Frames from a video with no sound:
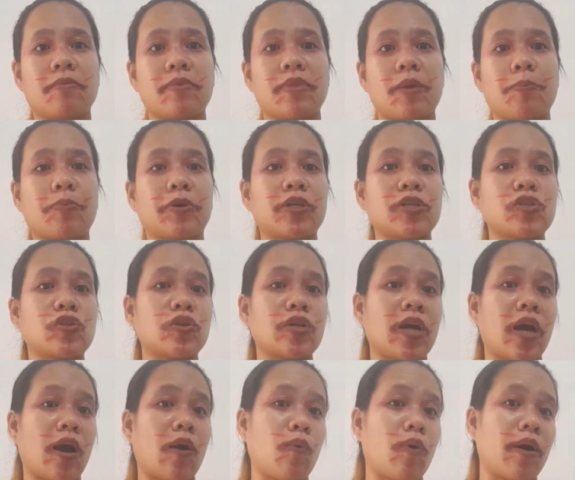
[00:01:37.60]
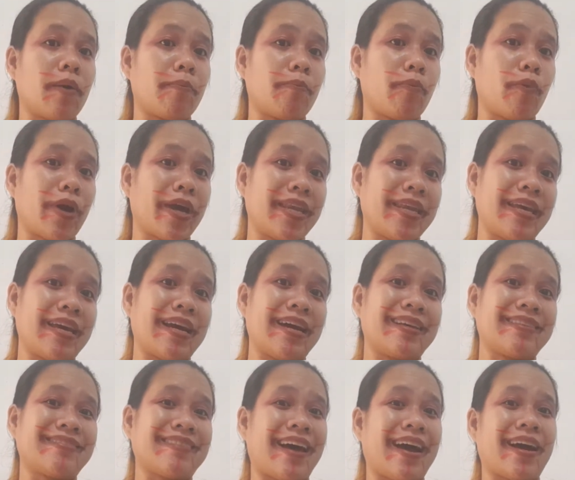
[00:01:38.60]
the person nga ako ang pwedeng
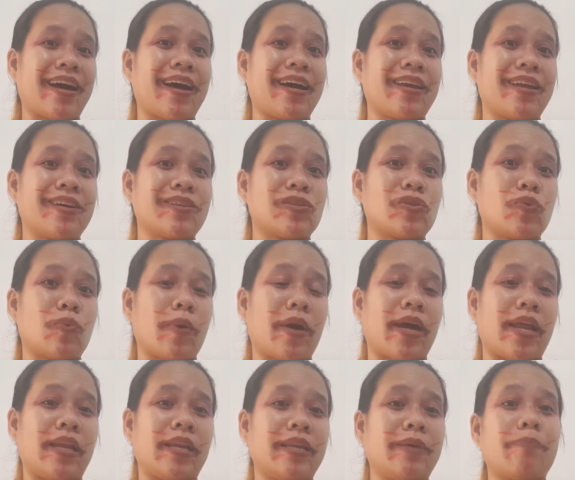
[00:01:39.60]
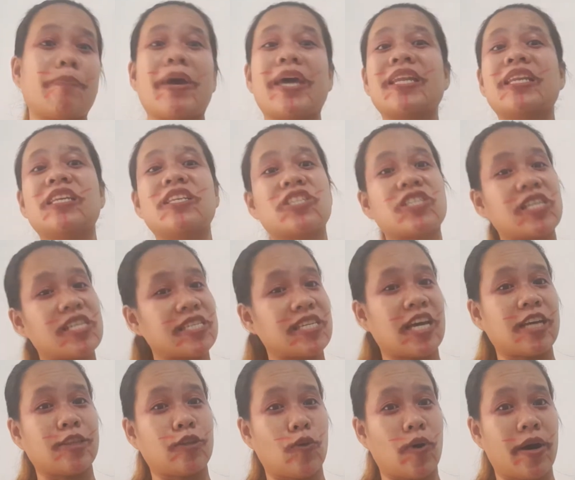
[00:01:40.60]
hatagan as well. Depende siya
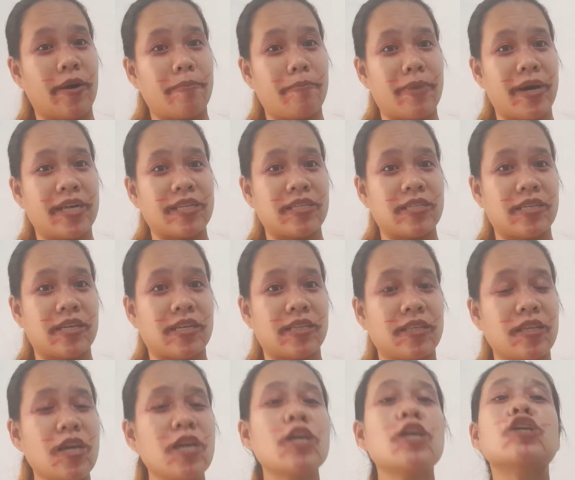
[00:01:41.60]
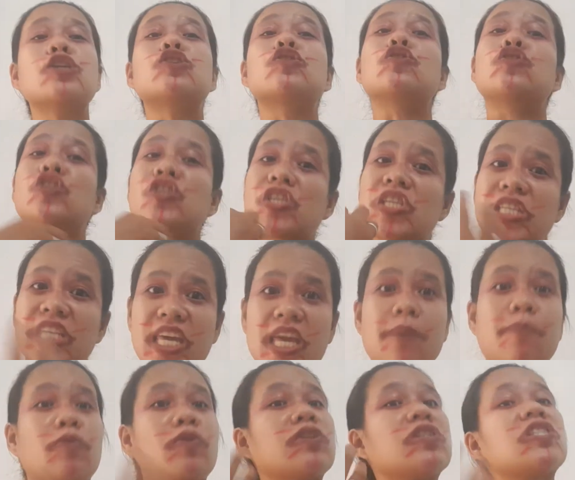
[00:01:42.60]
sa ato ang budget. So just
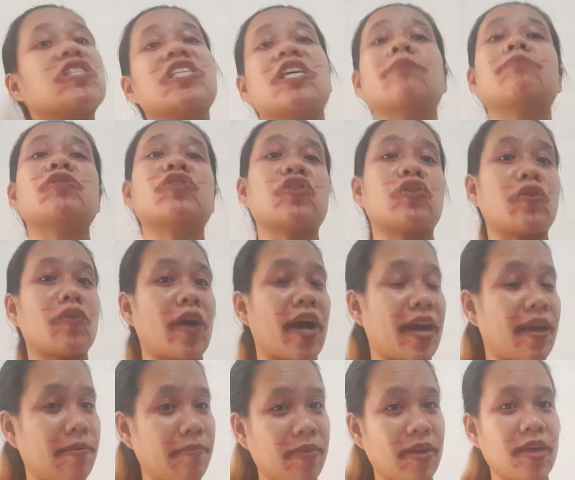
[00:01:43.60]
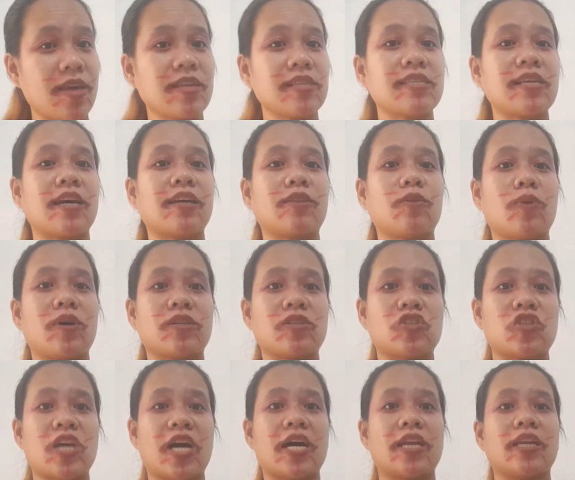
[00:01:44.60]
keep on subscribing sa ato ang
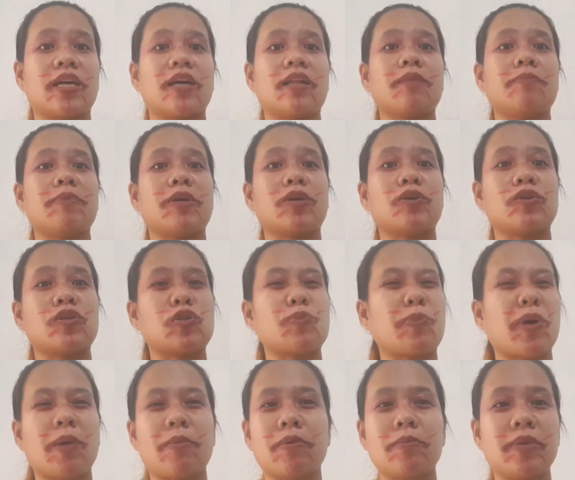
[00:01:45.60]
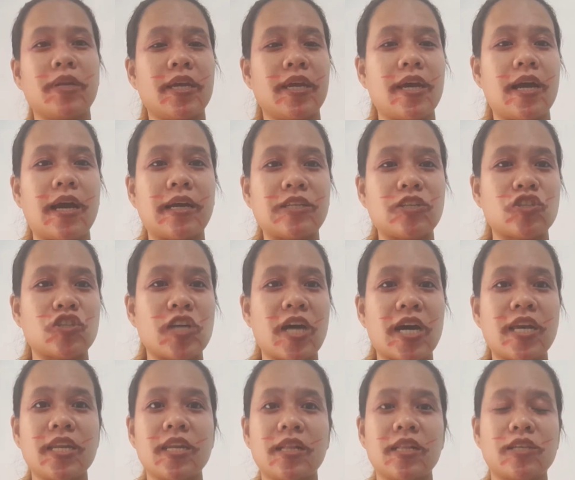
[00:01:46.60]
channel because probably ang
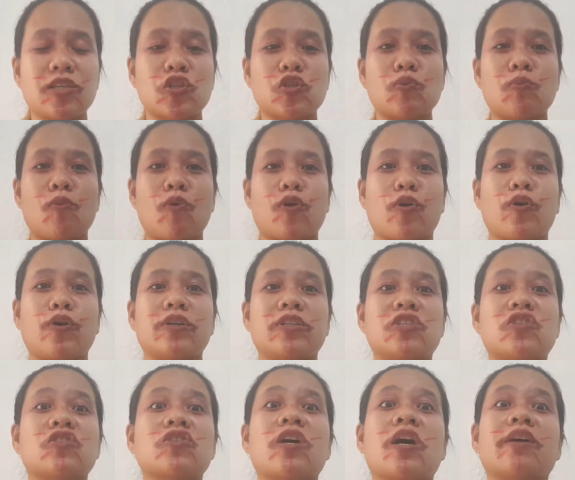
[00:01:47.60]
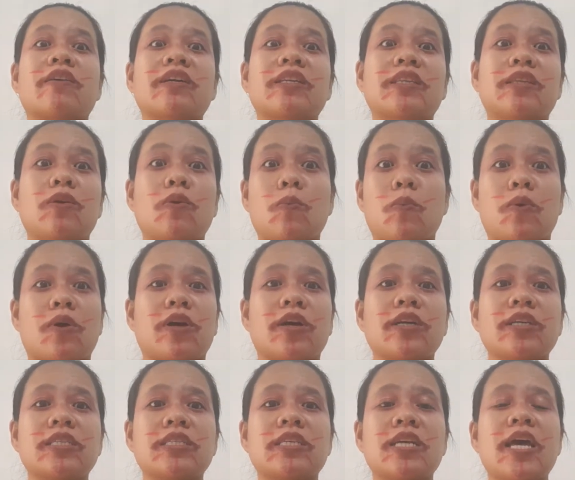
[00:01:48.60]
channel is more on charity
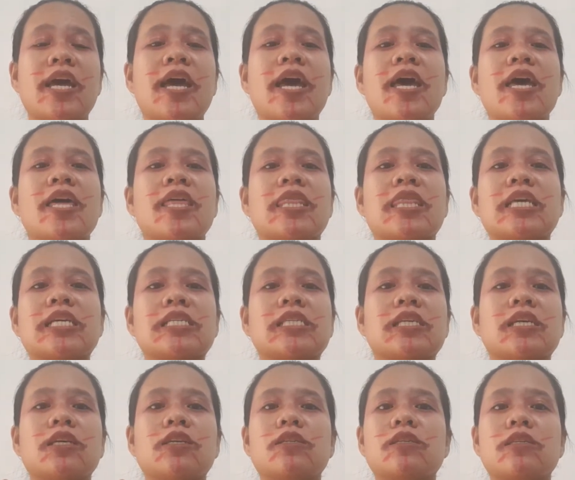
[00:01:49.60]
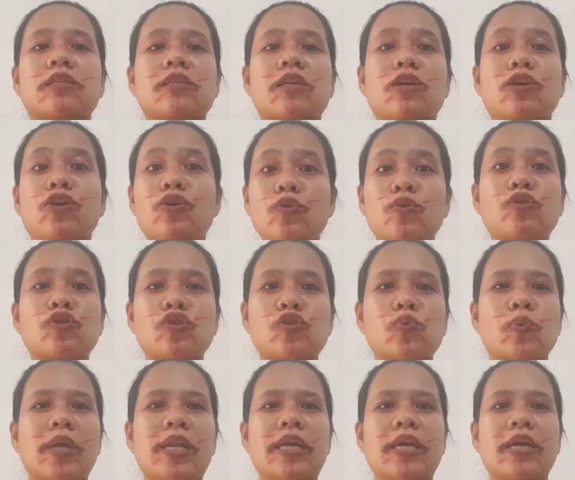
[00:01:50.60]
works. This is
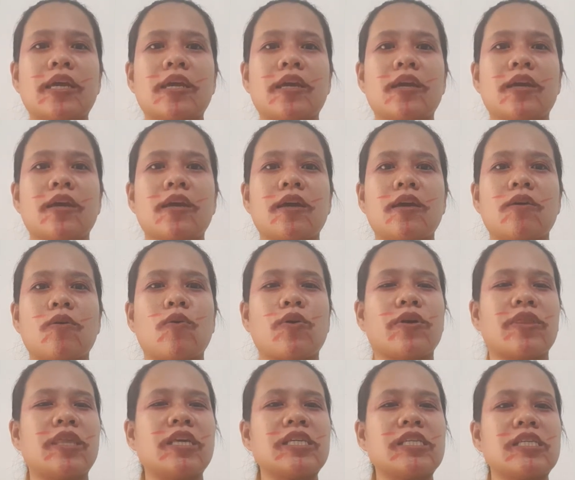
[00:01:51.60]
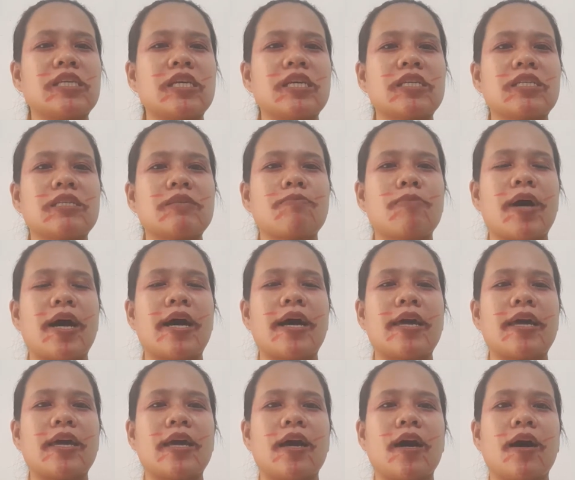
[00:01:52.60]
usually, or this is
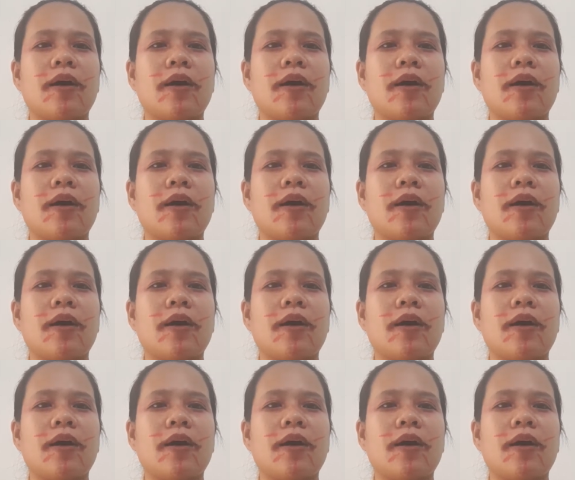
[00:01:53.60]
my